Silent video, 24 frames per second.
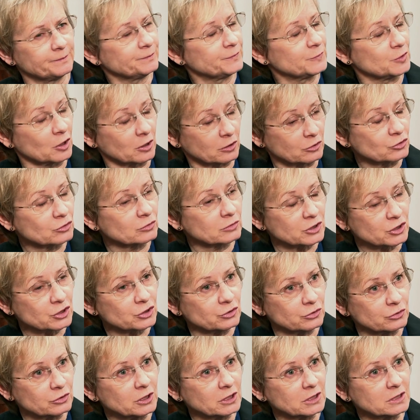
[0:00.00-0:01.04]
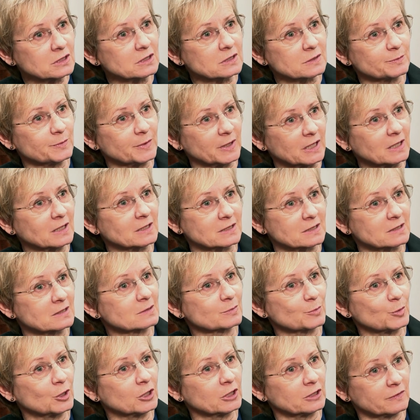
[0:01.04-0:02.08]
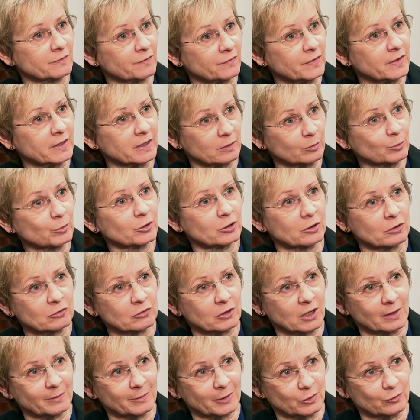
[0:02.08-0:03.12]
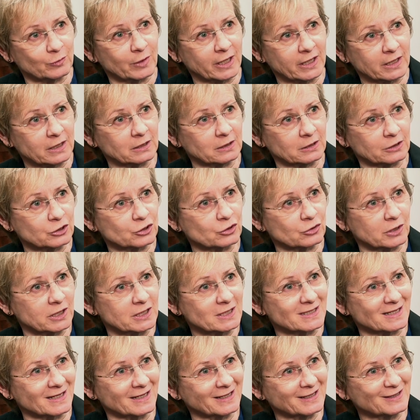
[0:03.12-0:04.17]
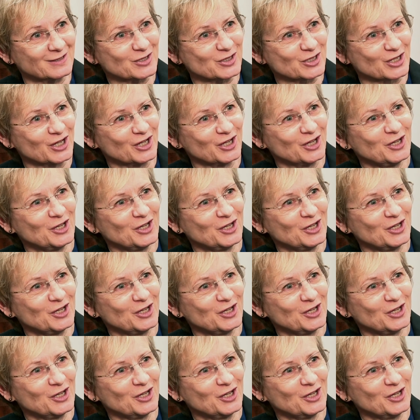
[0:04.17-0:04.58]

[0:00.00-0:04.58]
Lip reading: doctoral students because it's part of their program in regulatory science.